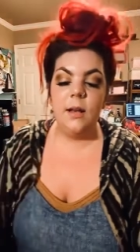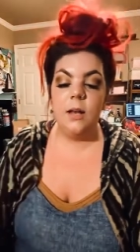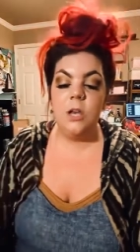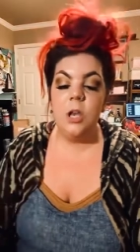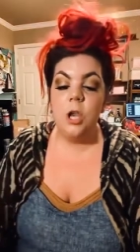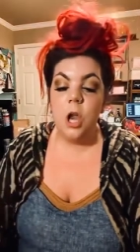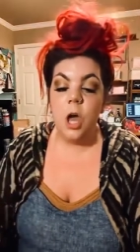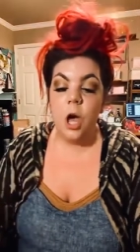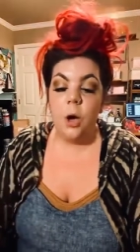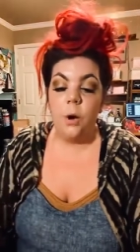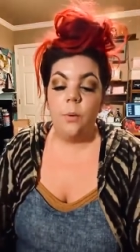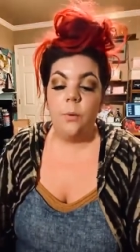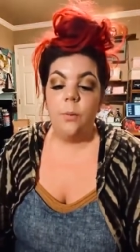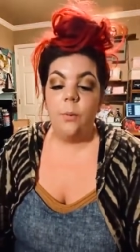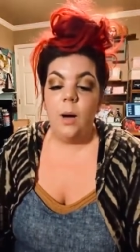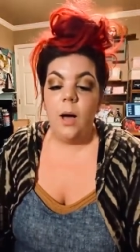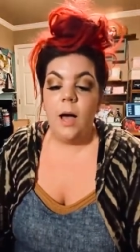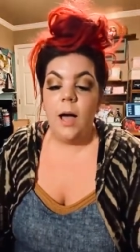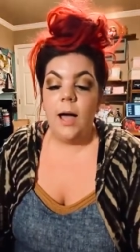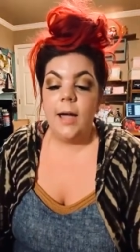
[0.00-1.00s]

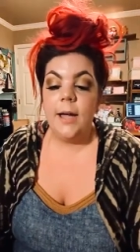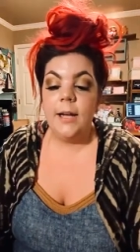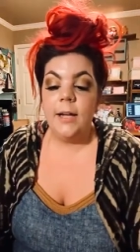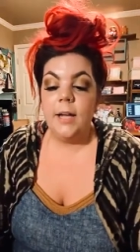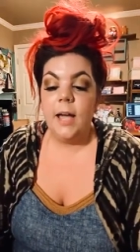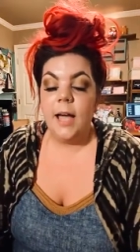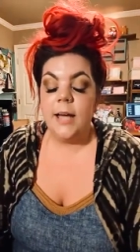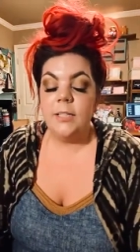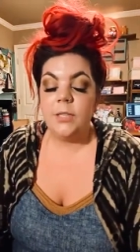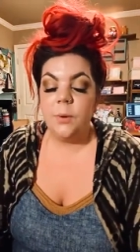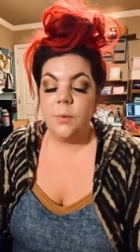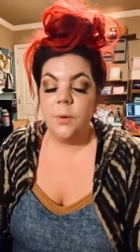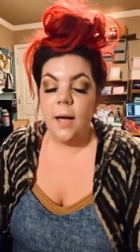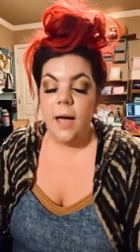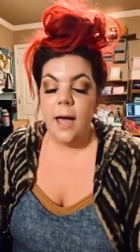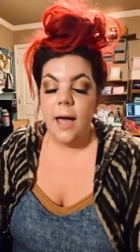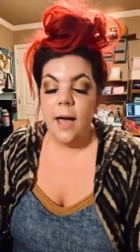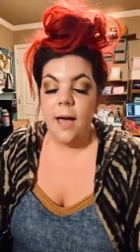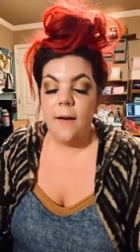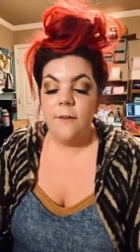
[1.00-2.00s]
No, I don't
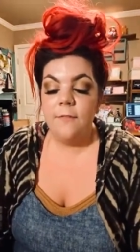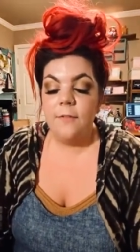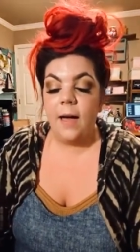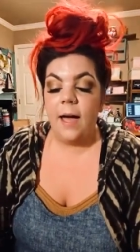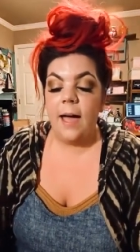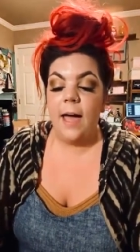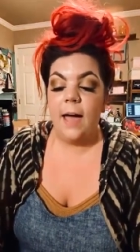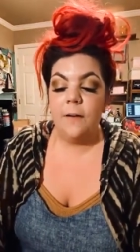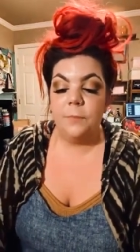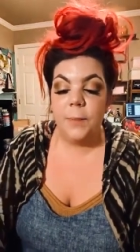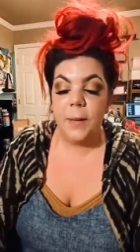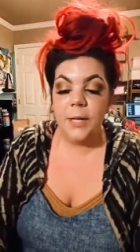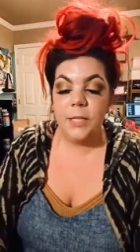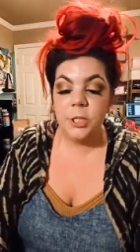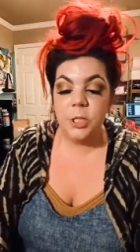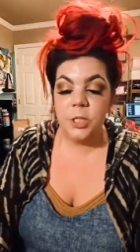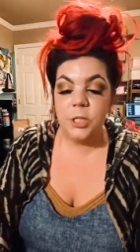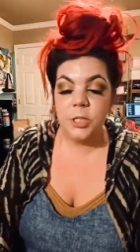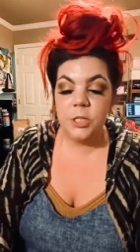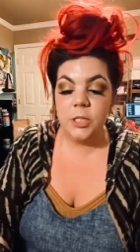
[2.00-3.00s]
have, I have
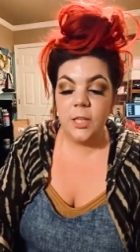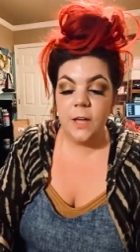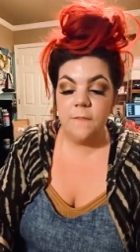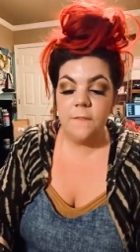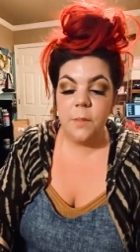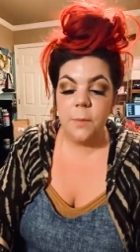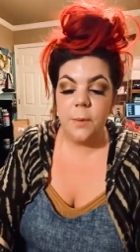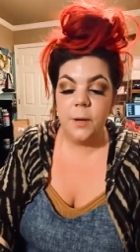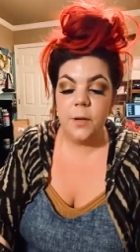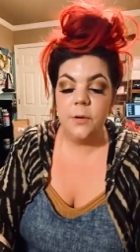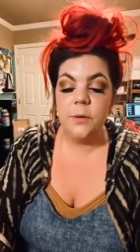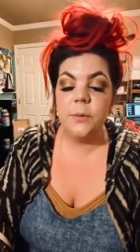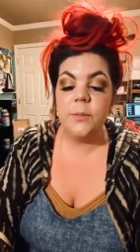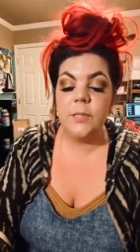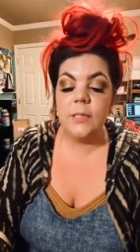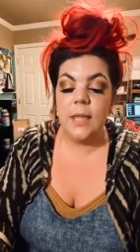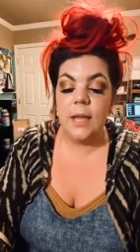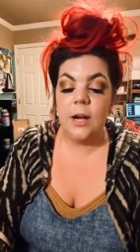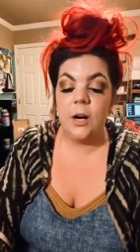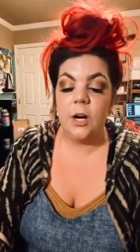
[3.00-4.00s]
pictures of the
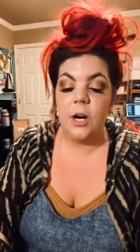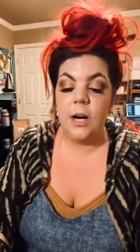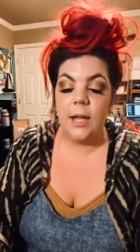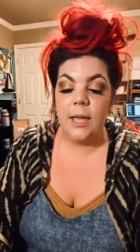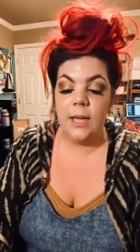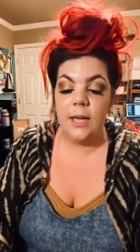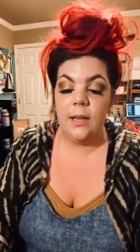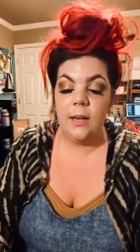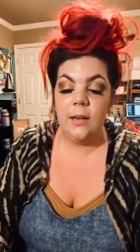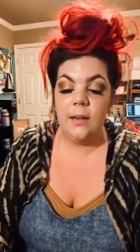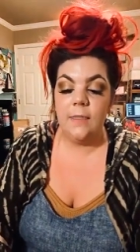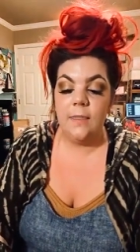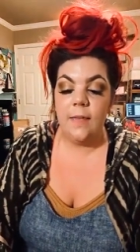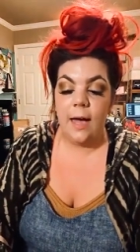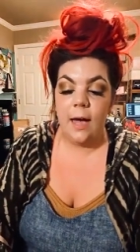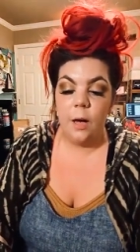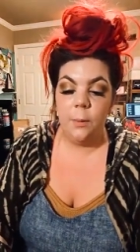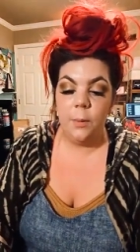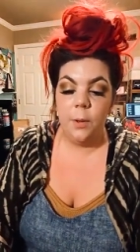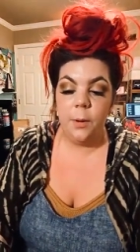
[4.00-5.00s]
bundles. They are in the
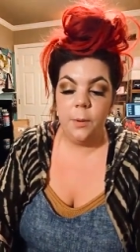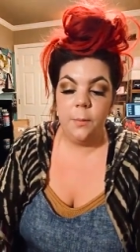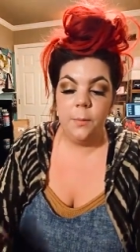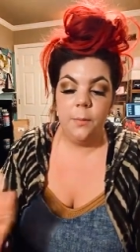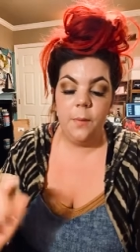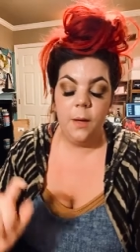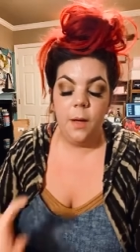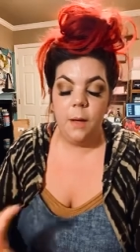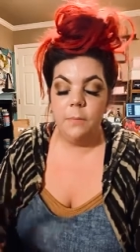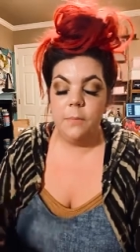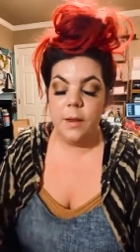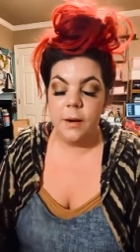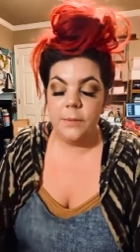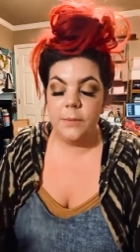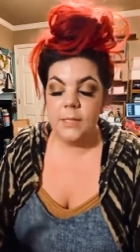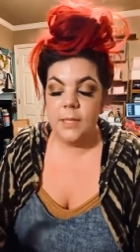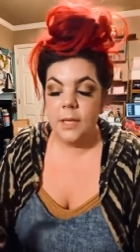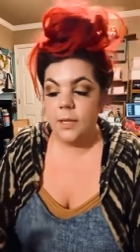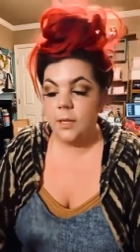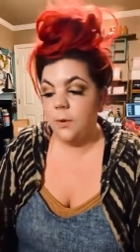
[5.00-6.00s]
album that I
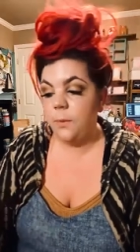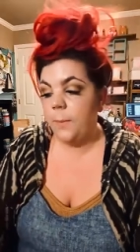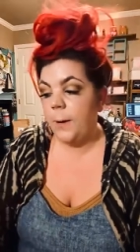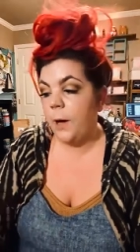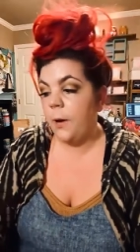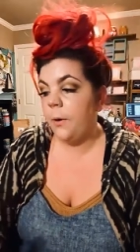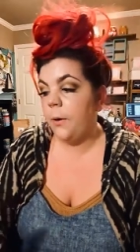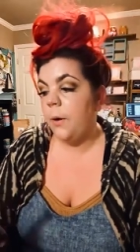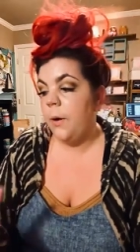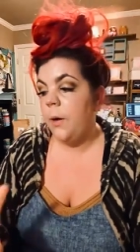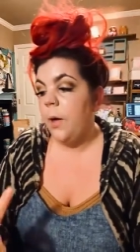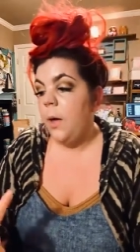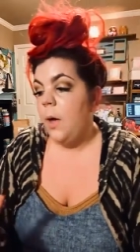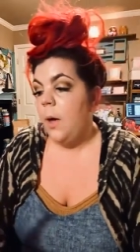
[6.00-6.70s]
was telling you about.